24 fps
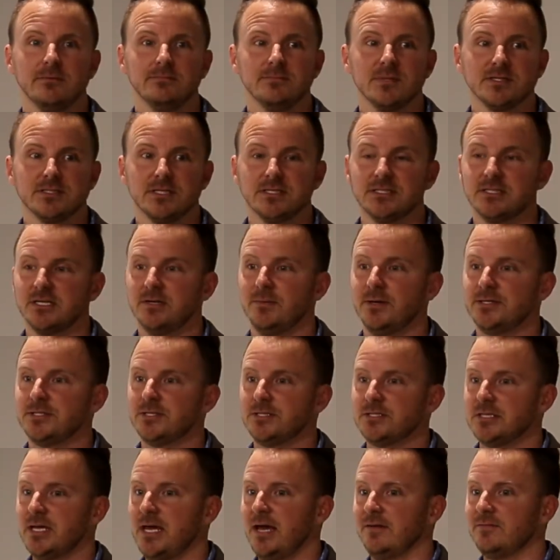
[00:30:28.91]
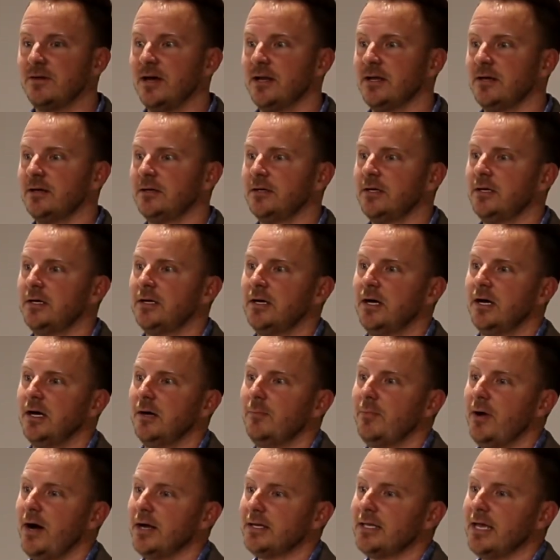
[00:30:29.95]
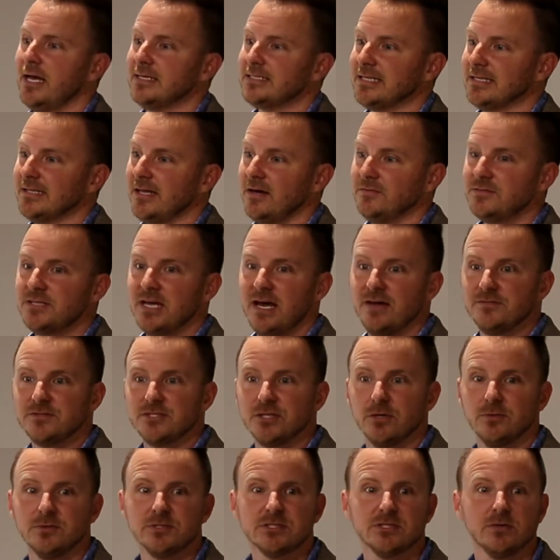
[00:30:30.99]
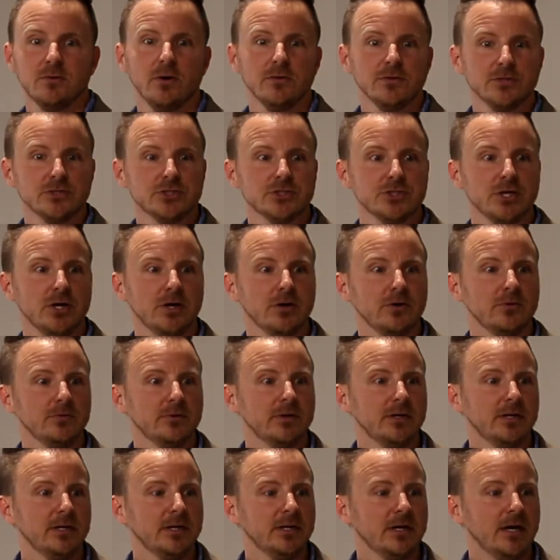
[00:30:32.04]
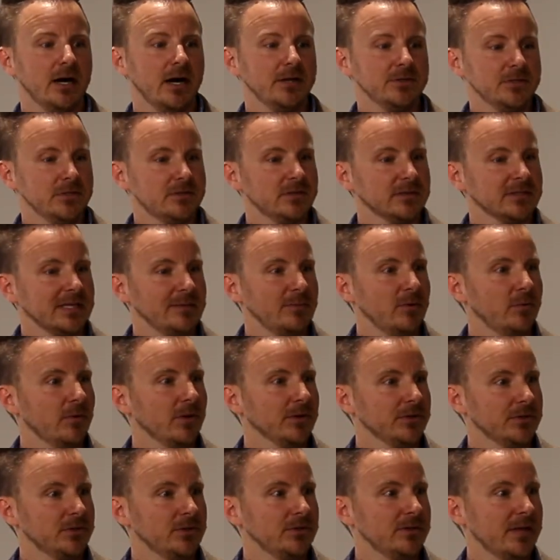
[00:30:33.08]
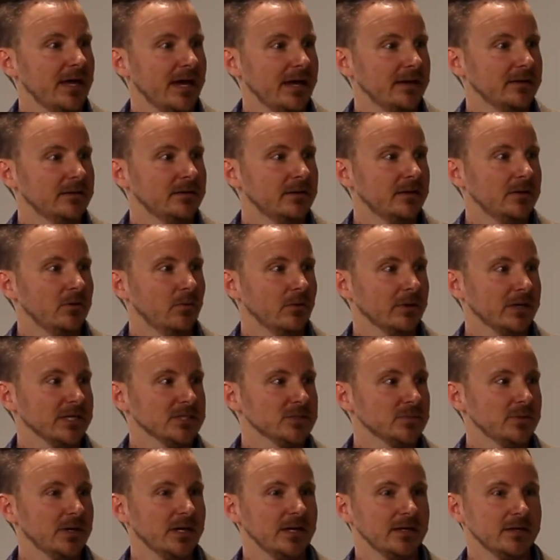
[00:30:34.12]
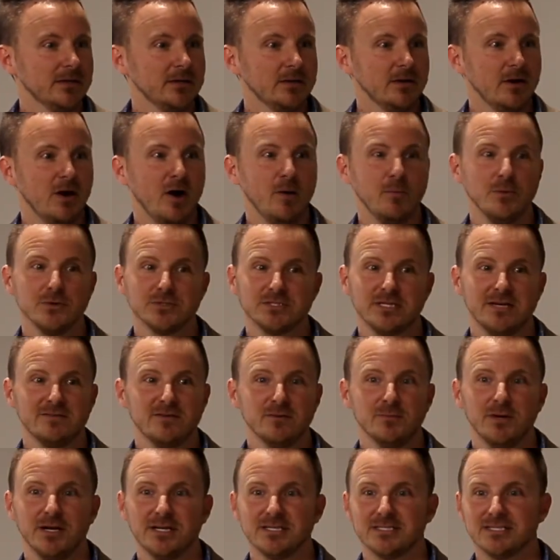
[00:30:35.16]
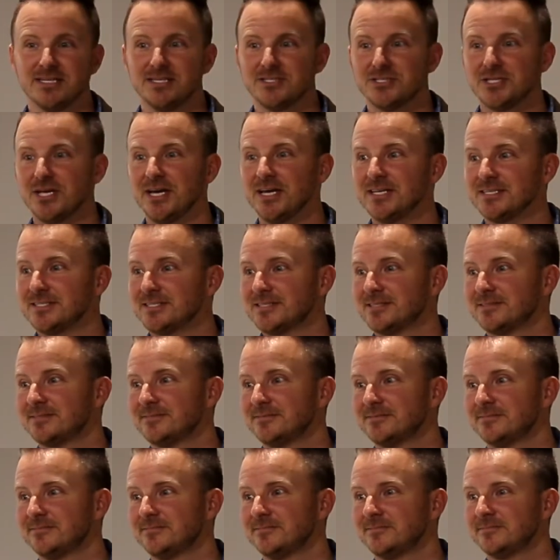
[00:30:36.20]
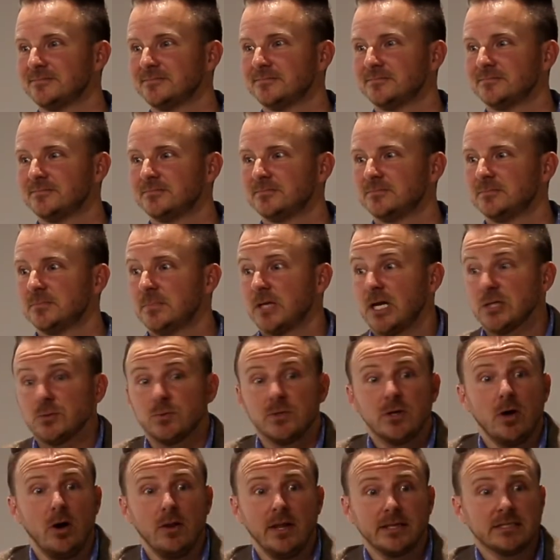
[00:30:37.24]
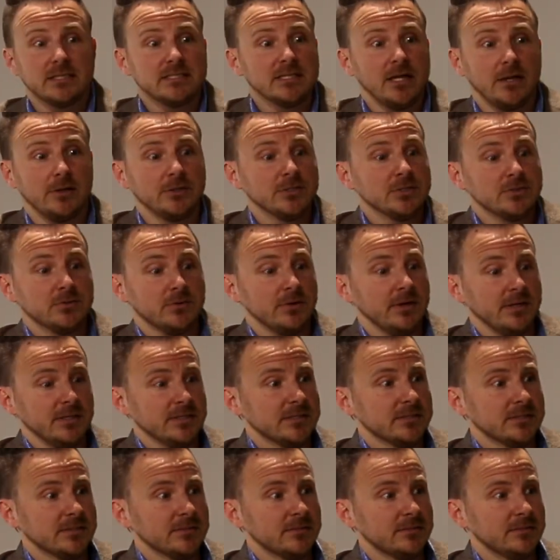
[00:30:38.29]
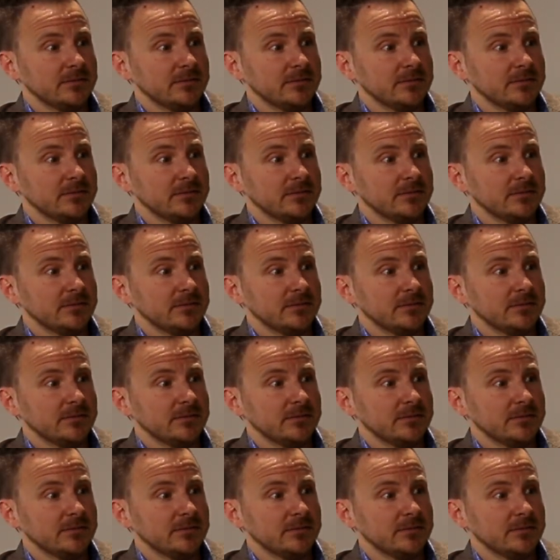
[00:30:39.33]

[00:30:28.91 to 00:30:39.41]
assistant a message and say, hey, I've got a podcast. I'd love to have so-and-so on the show. Do you think they'd be willing to do that? Well, guess what? Almost everybody says yes. Because we all like to tell our stories.